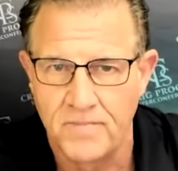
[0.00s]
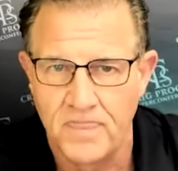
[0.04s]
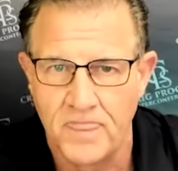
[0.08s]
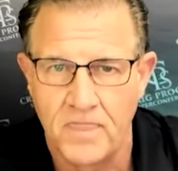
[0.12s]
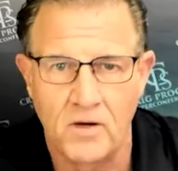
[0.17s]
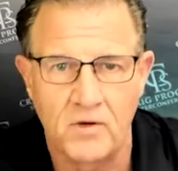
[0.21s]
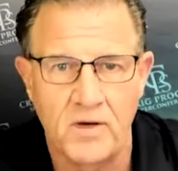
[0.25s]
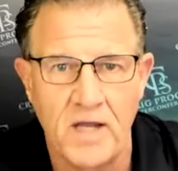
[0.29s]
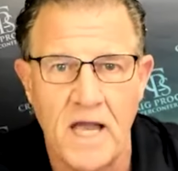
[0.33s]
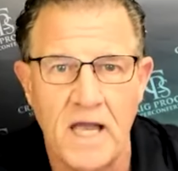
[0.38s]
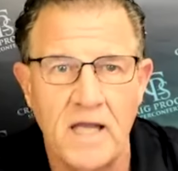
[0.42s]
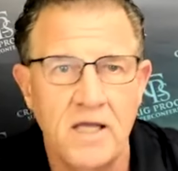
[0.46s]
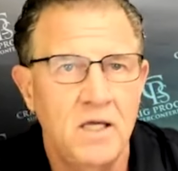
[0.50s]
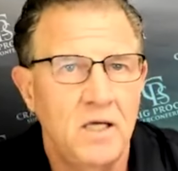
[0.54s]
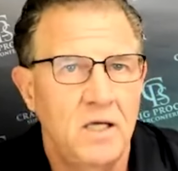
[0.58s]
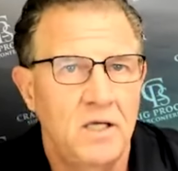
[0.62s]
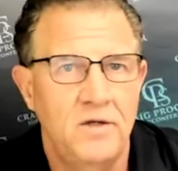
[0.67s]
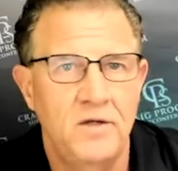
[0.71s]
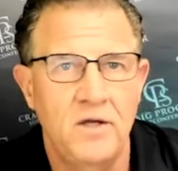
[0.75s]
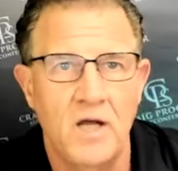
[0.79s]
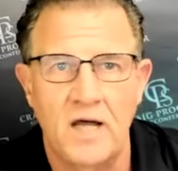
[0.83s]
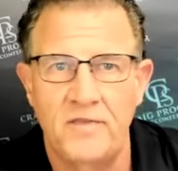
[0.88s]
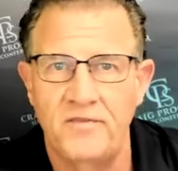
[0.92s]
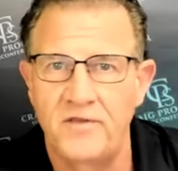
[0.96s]
Okay.
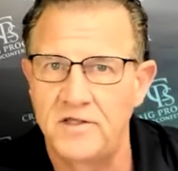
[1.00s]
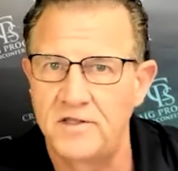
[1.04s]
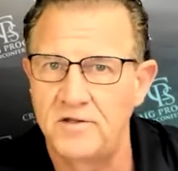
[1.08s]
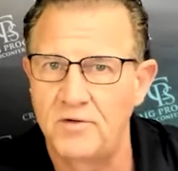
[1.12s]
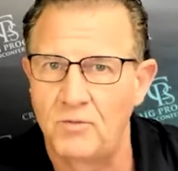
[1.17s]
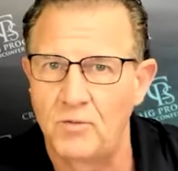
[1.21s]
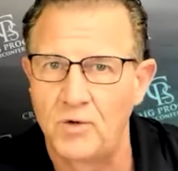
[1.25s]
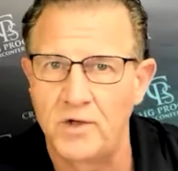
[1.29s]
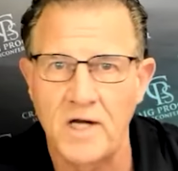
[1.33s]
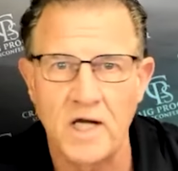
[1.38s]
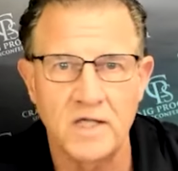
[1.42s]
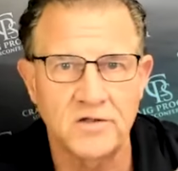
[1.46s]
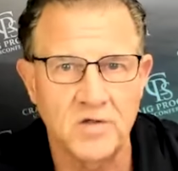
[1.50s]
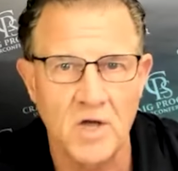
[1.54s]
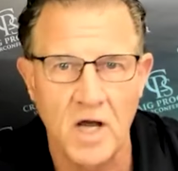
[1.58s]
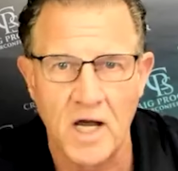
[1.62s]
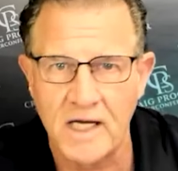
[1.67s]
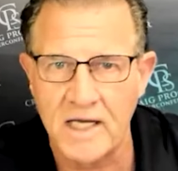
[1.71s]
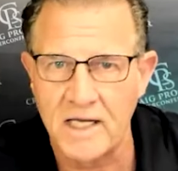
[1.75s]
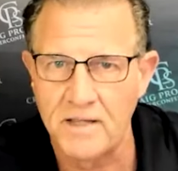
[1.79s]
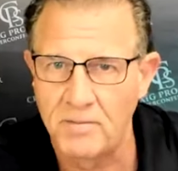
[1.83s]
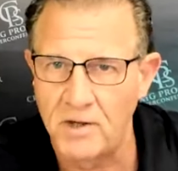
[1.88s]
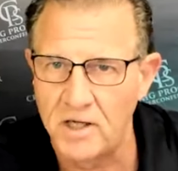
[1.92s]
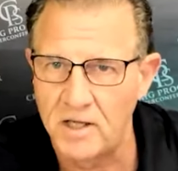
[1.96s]
Not we're not
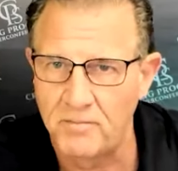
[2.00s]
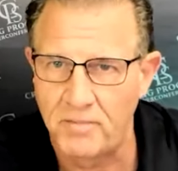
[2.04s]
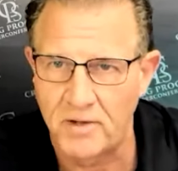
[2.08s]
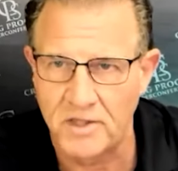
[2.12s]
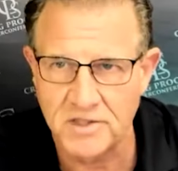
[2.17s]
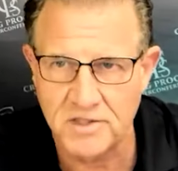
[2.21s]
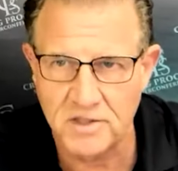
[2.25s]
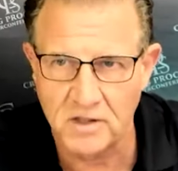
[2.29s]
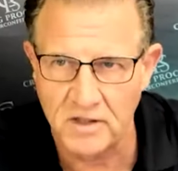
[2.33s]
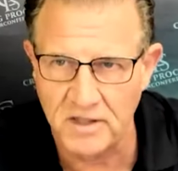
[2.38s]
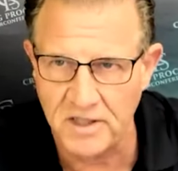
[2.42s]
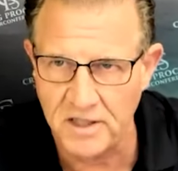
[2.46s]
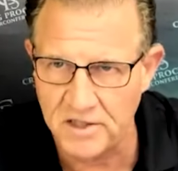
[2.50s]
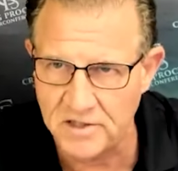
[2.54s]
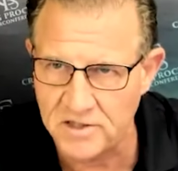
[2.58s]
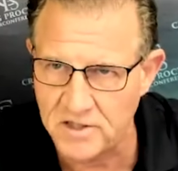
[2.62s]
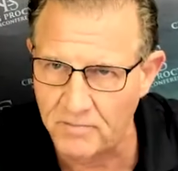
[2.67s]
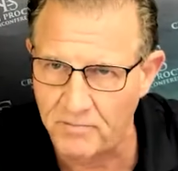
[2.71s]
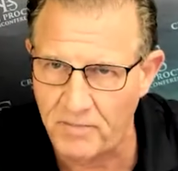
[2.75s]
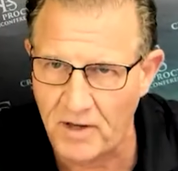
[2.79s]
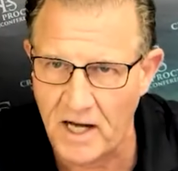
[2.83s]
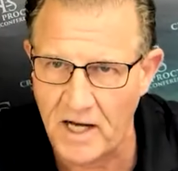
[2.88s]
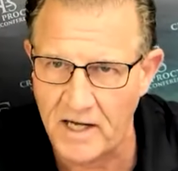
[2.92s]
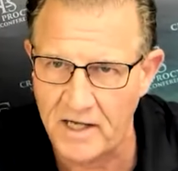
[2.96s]
talking about a bunch of leads you
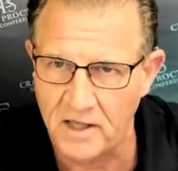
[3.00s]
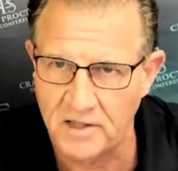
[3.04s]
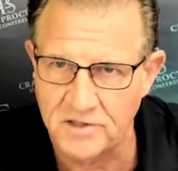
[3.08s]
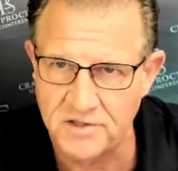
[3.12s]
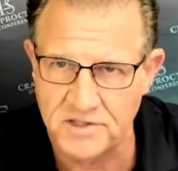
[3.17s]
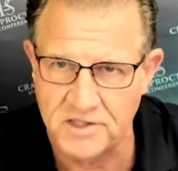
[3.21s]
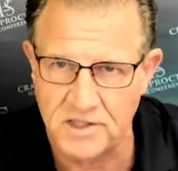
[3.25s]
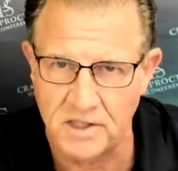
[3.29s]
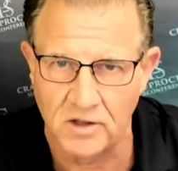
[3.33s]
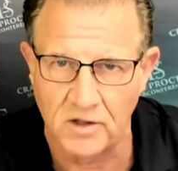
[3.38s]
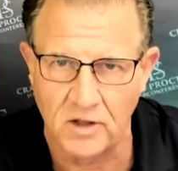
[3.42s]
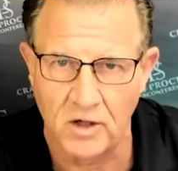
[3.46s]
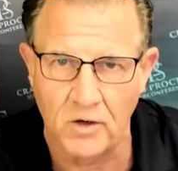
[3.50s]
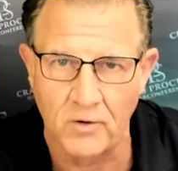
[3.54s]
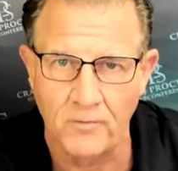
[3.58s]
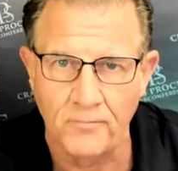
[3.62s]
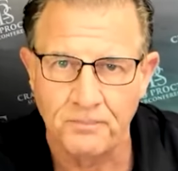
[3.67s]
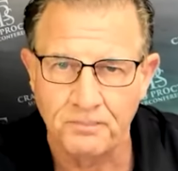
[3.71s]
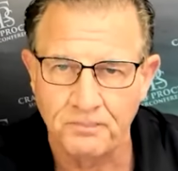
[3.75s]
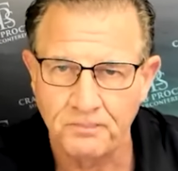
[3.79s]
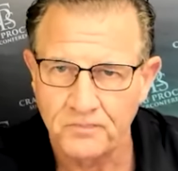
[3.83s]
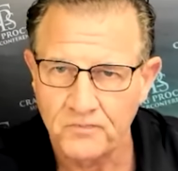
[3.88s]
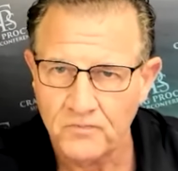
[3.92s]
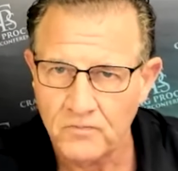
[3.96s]
buy on Zillow
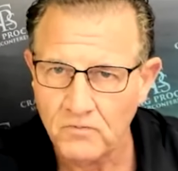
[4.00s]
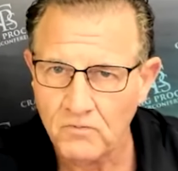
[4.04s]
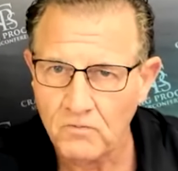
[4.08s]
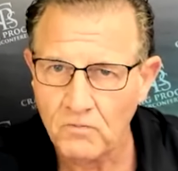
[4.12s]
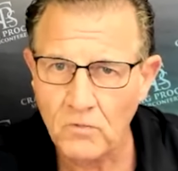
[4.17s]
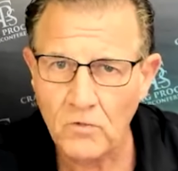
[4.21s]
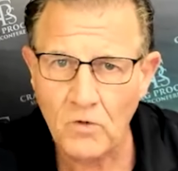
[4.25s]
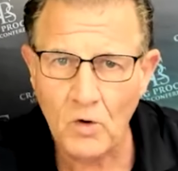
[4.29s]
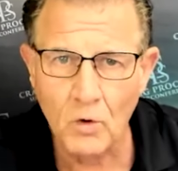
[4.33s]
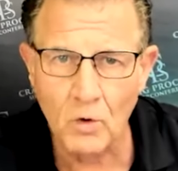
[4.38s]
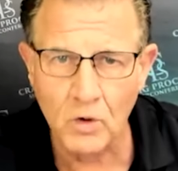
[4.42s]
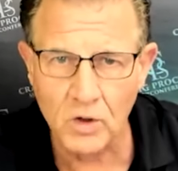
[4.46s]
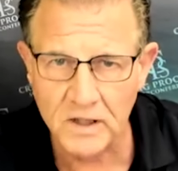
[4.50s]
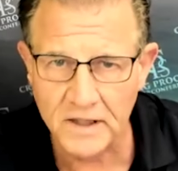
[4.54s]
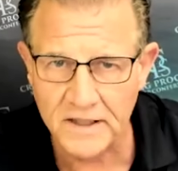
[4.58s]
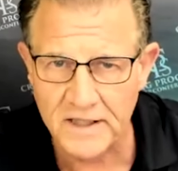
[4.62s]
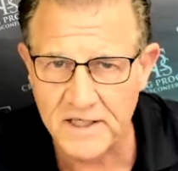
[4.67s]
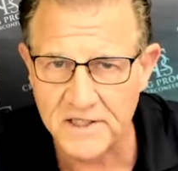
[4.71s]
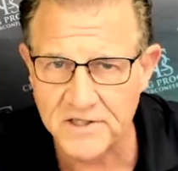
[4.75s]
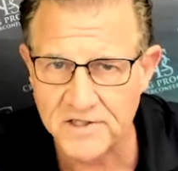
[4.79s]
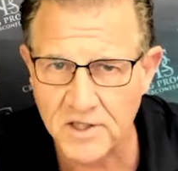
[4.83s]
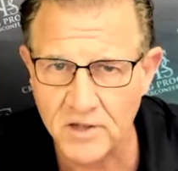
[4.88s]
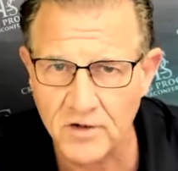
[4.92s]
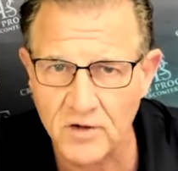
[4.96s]
or
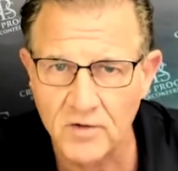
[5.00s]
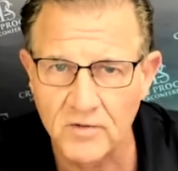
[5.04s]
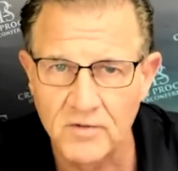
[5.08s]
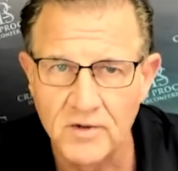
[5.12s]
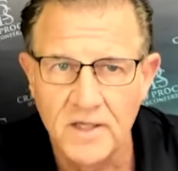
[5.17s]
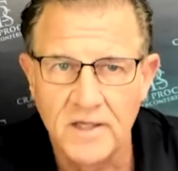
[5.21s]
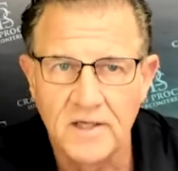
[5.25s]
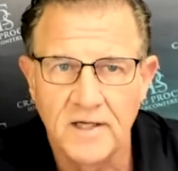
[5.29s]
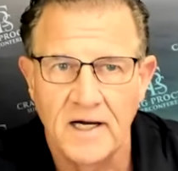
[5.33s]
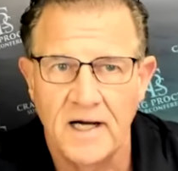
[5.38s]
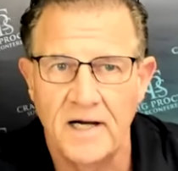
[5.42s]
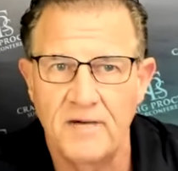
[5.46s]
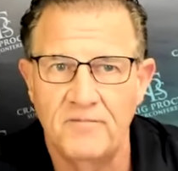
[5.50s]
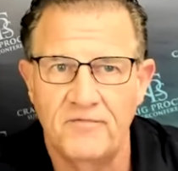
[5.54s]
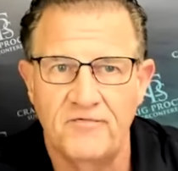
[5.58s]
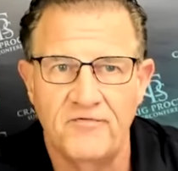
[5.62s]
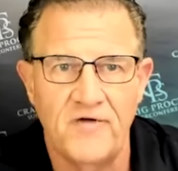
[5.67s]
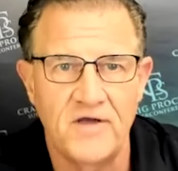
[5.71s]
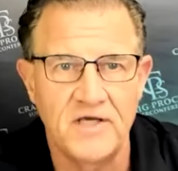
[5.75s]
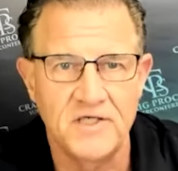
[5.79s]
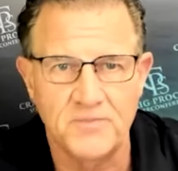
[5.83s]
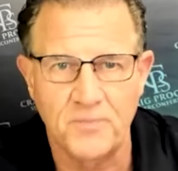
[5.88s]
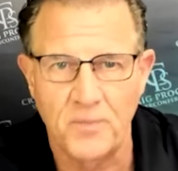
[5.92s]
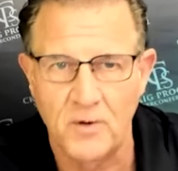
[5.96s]
leads at your uh,
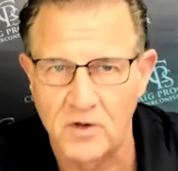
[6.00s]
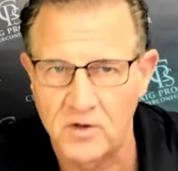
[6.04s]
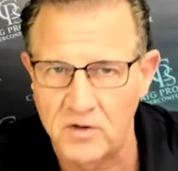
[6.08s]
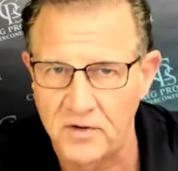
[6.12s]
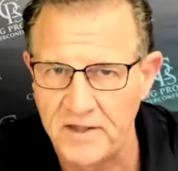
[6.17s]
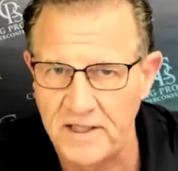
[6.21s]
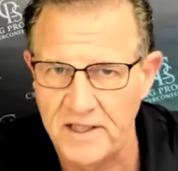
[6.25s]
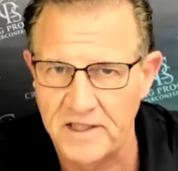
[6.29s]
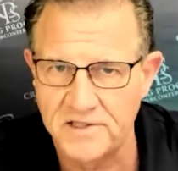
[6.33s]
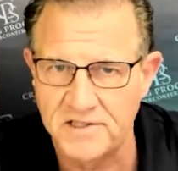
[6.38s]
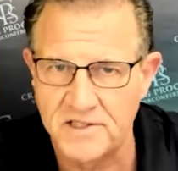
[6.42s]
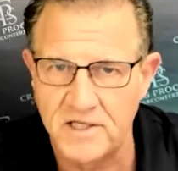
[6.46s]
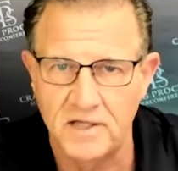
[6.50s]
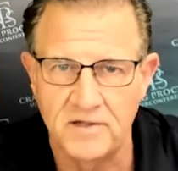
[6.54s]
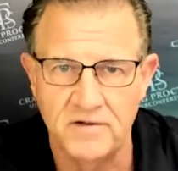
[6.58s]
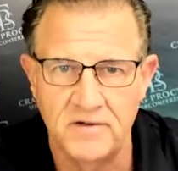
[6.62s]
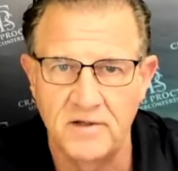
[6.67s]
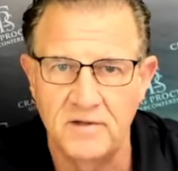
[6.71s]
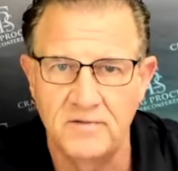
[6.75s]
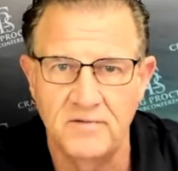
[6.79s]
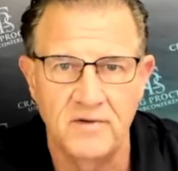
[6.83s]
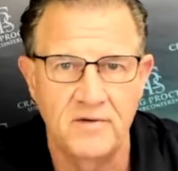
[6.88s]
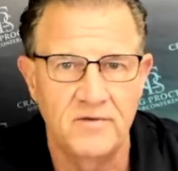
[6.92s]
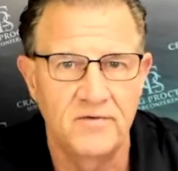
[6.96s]
Facebook leads that,
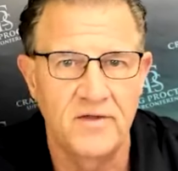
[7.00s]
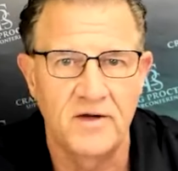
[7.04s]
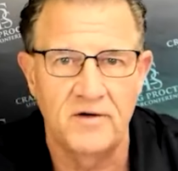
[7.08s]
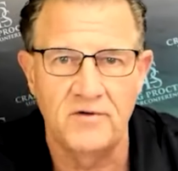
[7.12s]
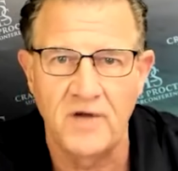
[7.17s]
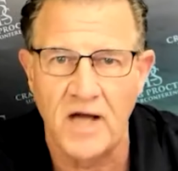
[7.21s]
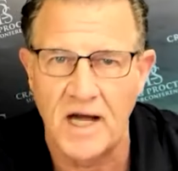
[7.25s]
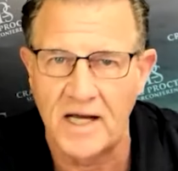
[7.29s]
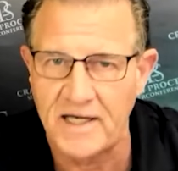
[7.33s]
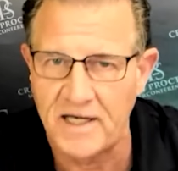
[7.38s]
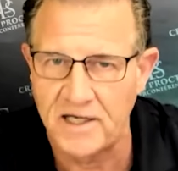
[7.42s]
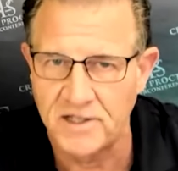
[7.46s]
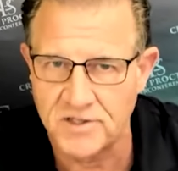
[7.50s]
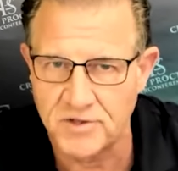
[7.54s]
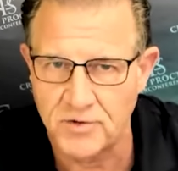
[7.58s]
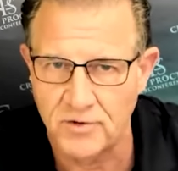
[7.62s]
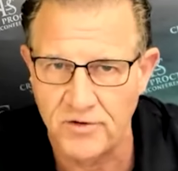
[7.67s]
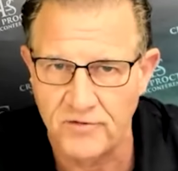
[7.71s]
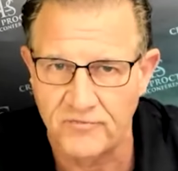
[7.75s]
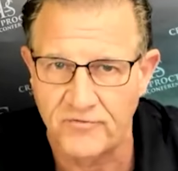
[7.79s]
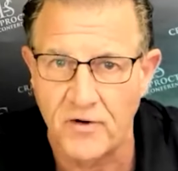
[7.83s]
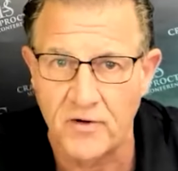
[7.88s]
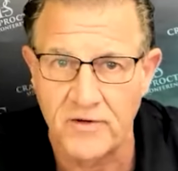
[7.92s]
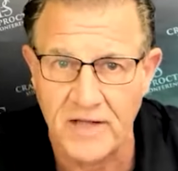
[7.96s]
that, that, not answering
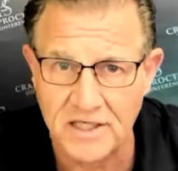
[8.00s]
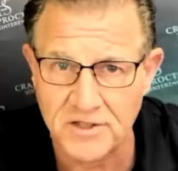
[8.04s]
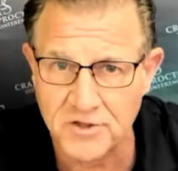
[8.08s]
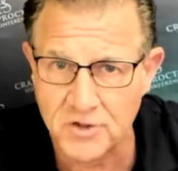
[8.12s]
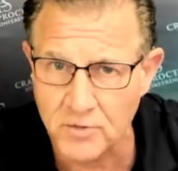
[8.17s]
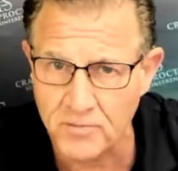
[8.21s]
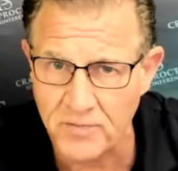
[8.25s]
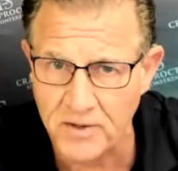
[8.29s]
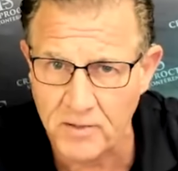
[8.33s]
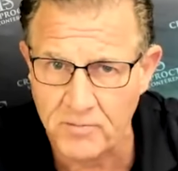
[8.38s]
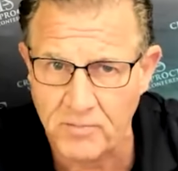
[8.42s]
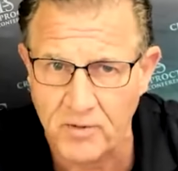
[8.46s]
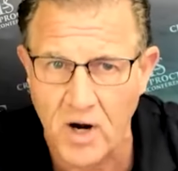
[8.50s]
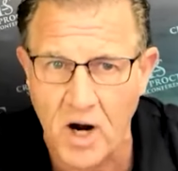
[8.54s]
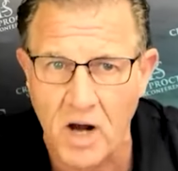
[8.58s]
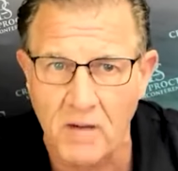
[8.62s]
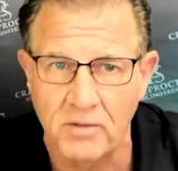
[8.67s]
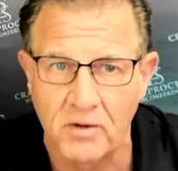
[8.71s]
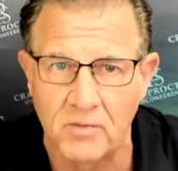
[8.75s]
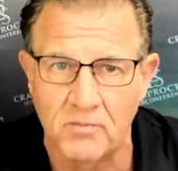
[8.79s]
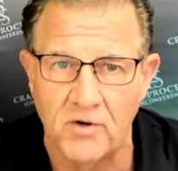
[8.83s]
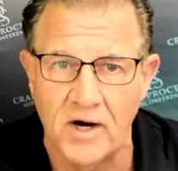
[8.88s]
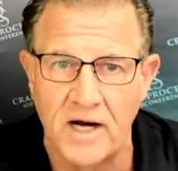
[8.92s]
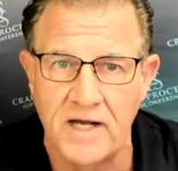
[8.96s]
the phone. That's your big
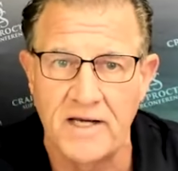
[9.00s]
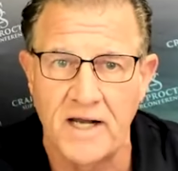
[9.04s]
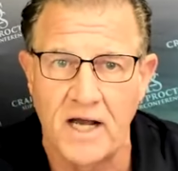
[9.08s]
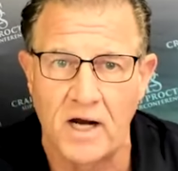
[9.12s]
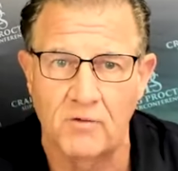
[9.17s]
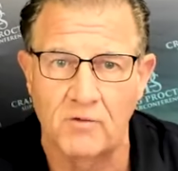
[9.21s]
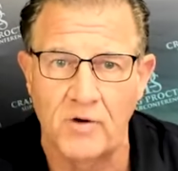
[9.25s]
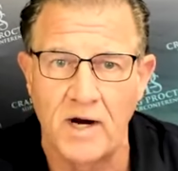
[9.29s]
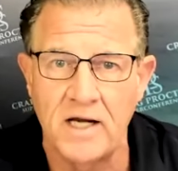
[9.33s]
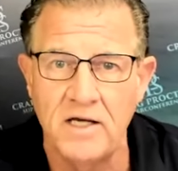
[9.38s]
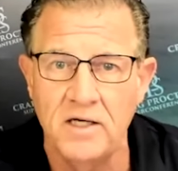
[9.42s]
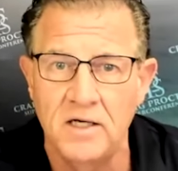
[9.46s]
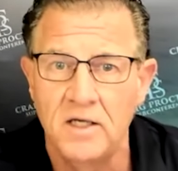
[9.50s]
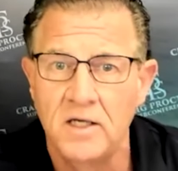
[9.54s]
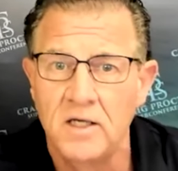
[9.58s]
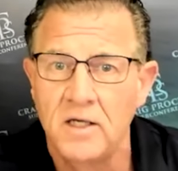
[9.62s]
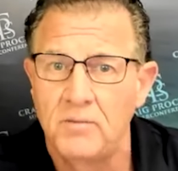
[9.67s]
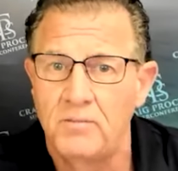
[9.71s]
problem right now, right?